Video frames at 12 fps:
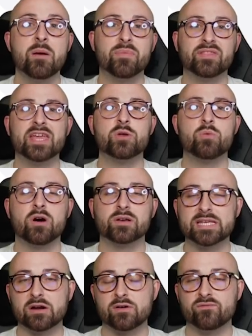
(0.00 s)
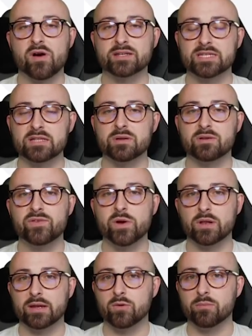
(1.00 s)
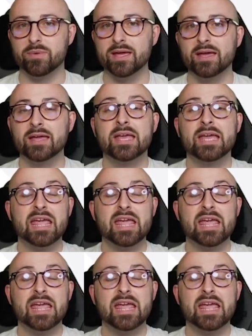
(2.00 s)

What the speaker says: But then you are sacrificing the midfield a little bit.